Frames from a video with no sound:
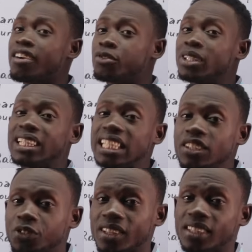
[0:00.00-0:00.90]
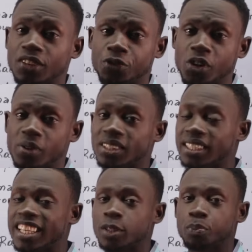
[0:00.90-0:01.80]
Every leaf in that
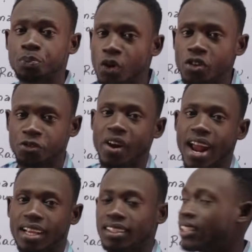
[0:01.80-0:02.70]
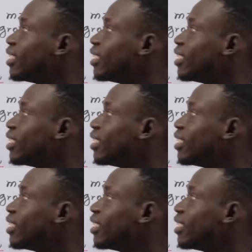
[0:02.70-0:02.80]
forest is perfect.